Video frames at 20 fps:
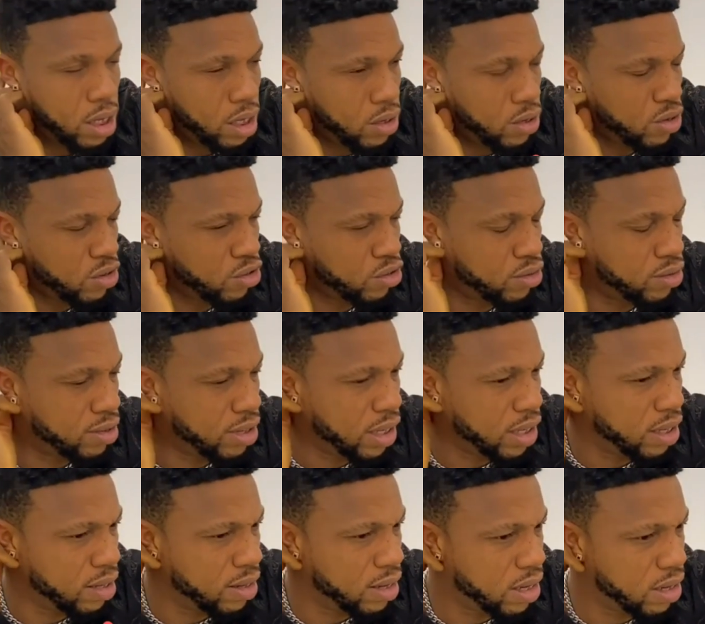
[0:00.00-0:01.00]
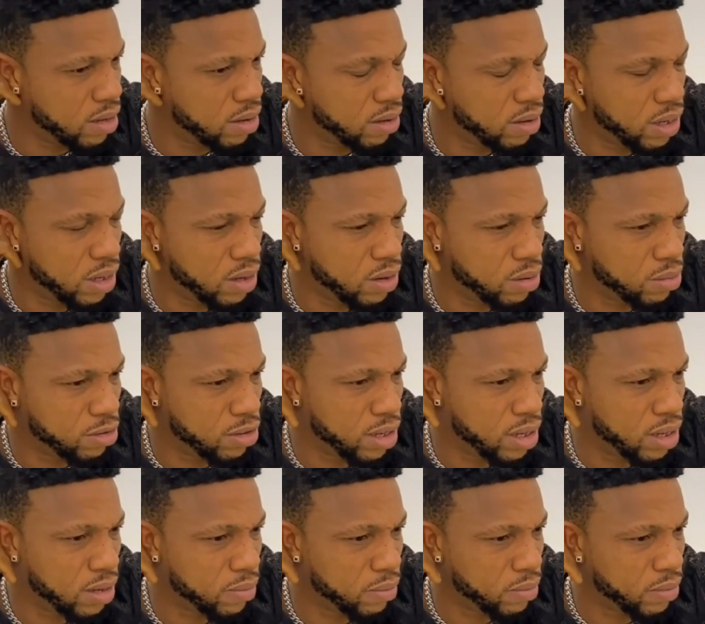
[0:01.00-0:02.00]
Y'all should take it down. You know what I'm
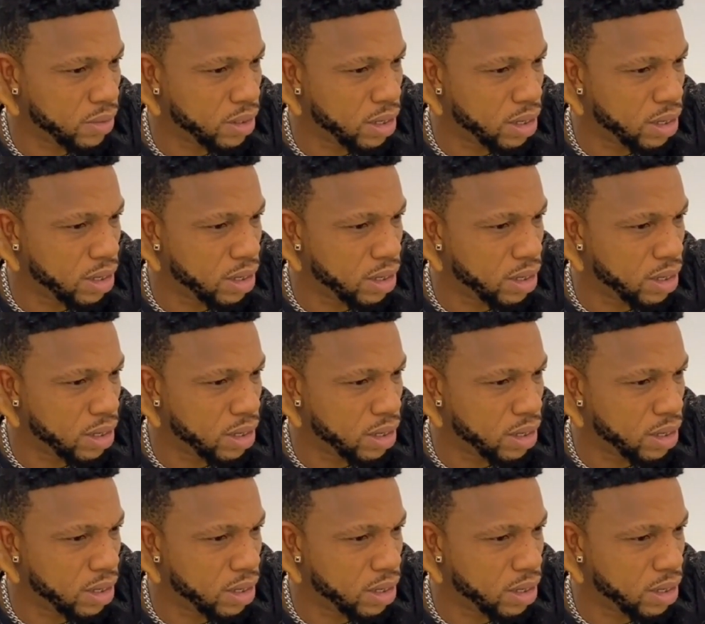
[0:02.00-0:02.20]
saying?